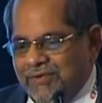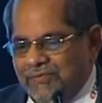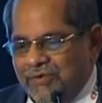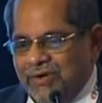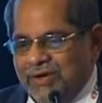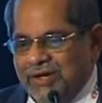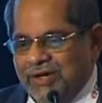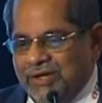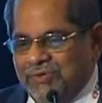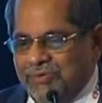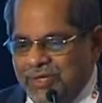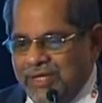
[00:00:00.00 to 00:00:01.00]
For
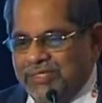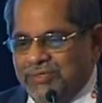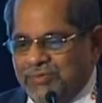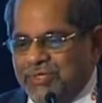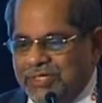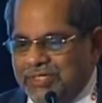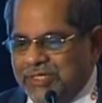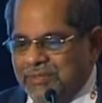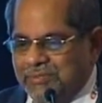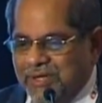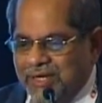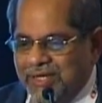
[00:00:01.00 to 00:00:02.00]
today's school
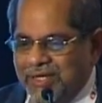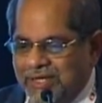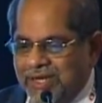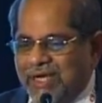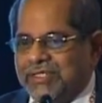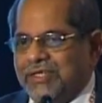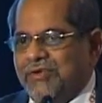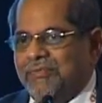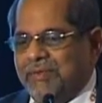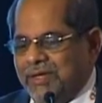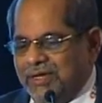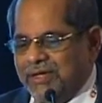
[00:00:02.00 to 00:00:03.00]
system and interaction
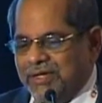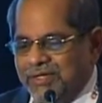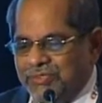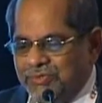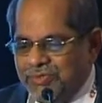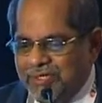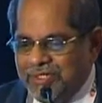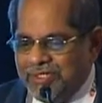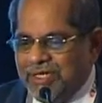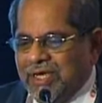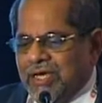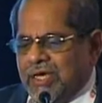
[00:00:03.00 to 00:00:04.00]
of parent and
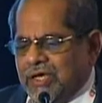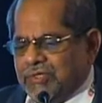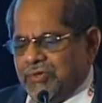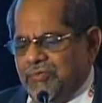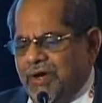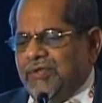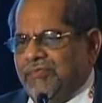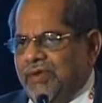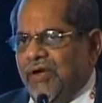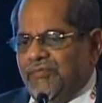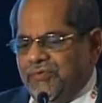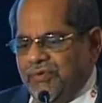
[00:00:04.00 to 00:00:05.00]
students. So one way
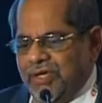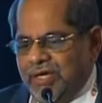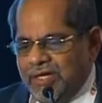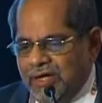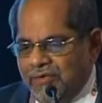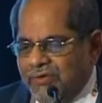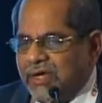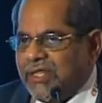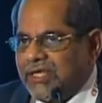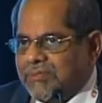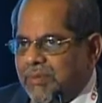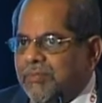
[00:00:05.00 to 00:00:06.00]
of doing it,
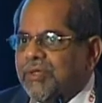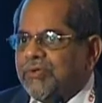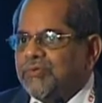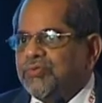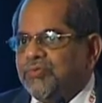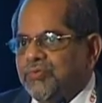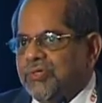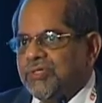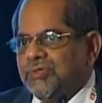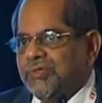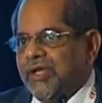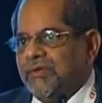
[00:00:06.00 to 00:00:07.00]
awareness maybe through schools,
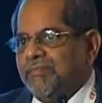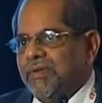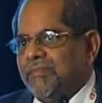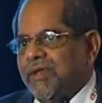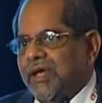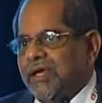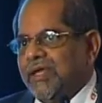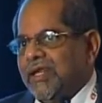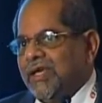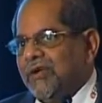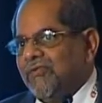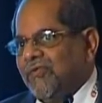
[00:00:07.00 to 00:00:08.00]
so that people are
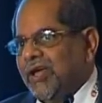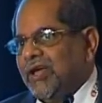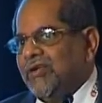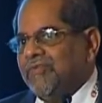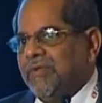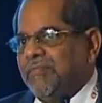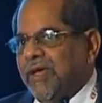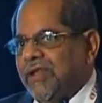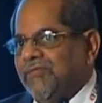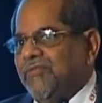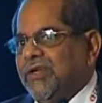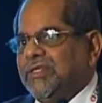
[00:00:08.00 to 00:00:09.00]
really aware of the
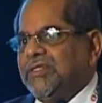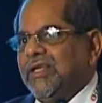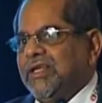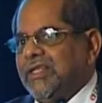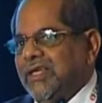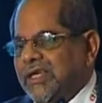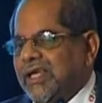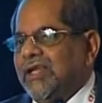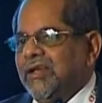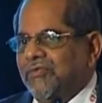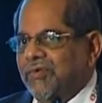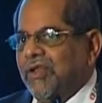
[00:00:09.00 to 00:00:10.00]
benefits that they
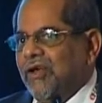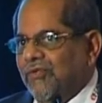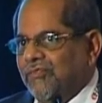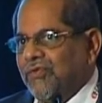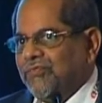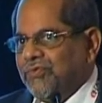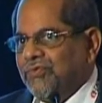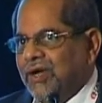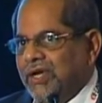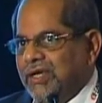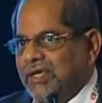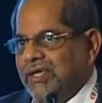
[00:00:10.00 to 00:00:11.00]
can avail out of
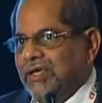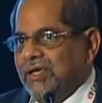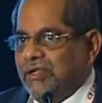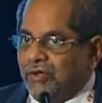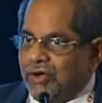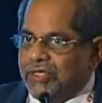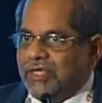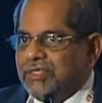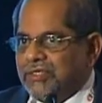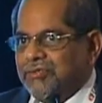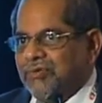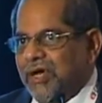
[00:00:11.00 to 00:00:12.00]
UID, not
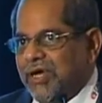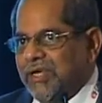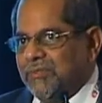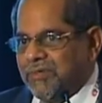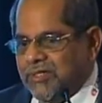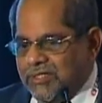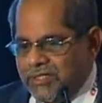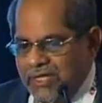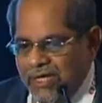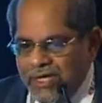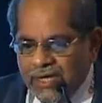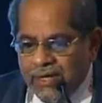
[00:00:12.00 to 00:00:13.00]
just UID per
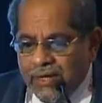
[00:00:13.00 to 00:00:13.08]
se.